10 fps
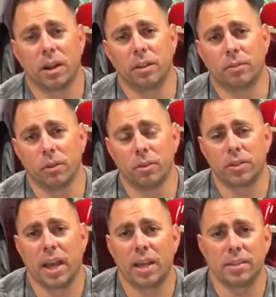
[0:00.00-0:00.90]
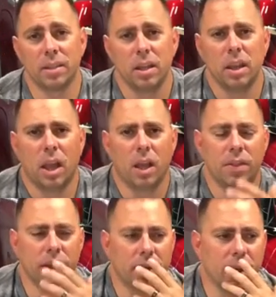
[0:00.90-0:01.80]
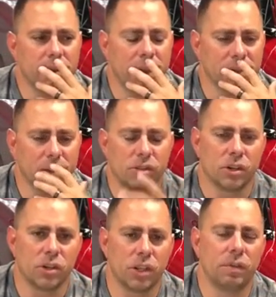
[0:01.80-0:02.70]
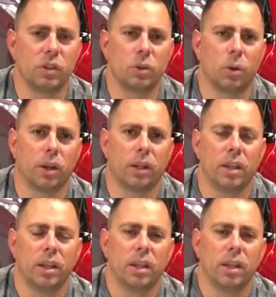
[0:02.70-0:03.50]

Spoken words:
And for those guys, I think Tesla Search Inventory,